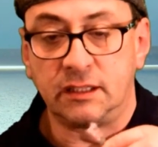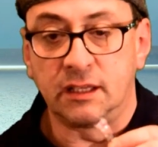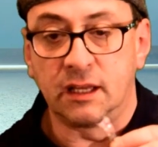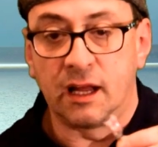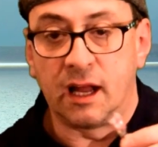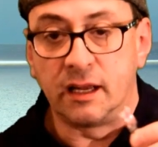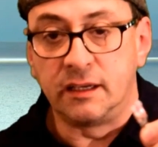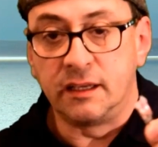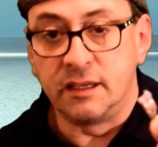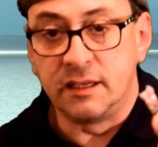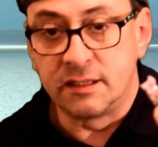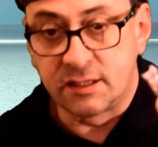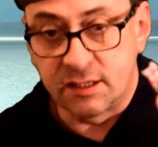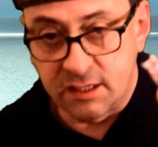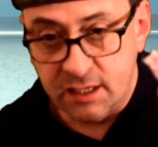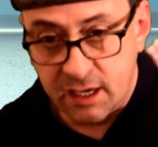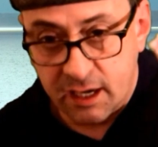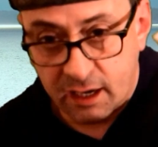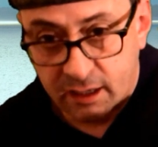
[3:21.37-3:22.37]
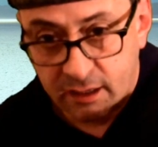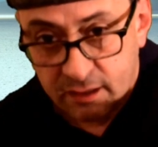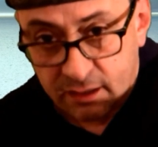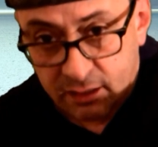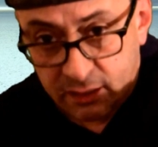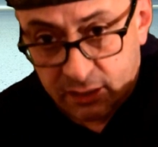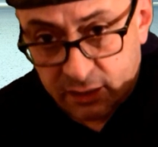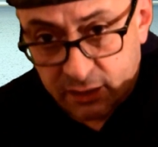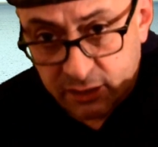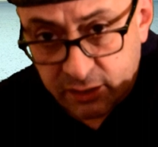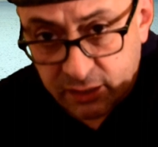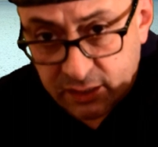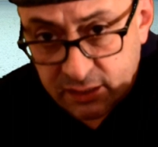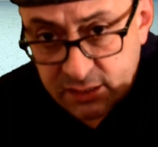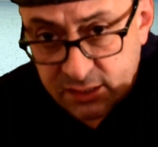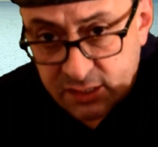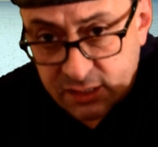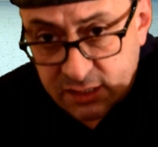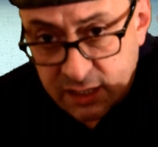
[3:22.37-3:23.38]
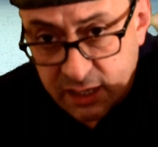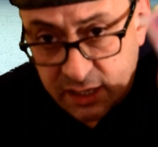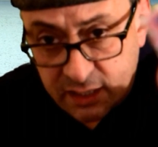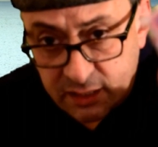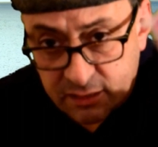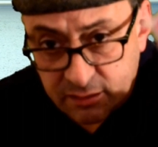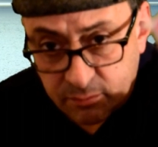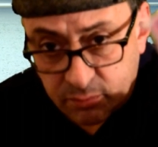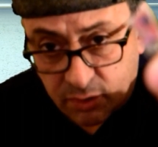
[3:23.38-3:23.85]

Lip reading: And it's here. You can see it.